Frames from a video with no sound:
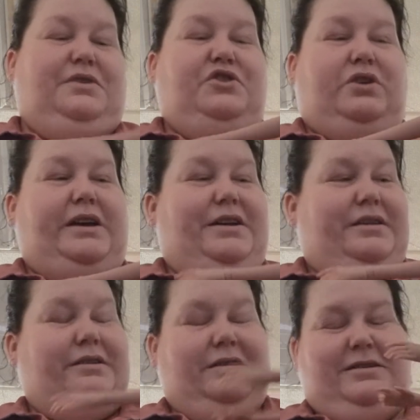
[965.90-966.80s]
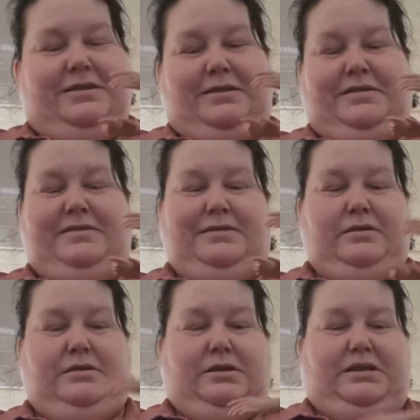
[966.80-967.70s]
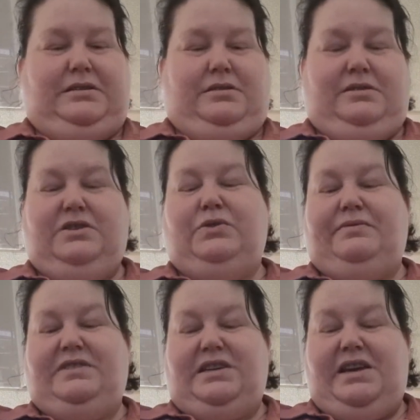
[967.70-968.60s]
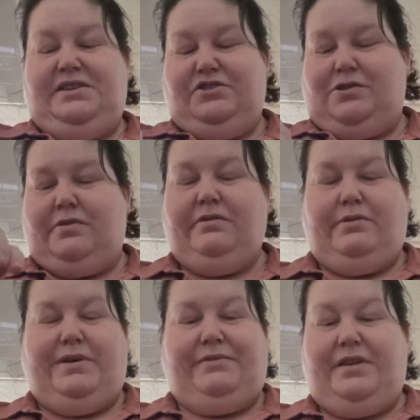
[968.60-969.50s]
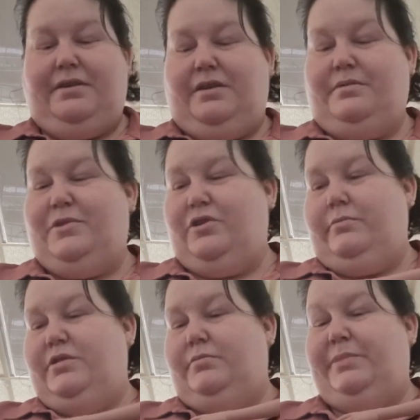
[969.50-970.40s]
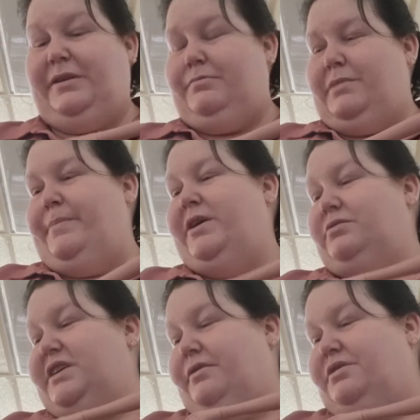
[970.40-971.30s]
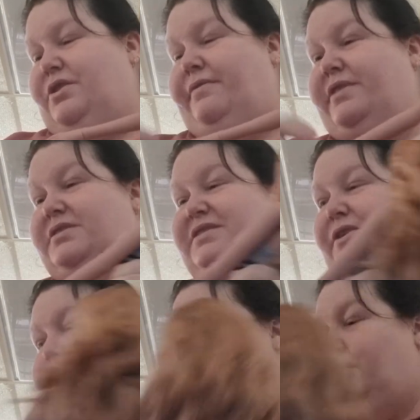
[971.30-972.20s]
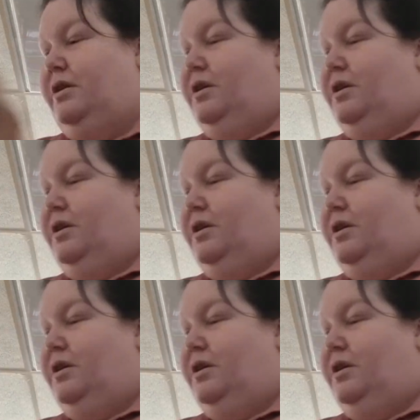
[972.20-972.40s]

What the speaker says: try to sort of stay strong through everything at the moment, but my meltdown's over, so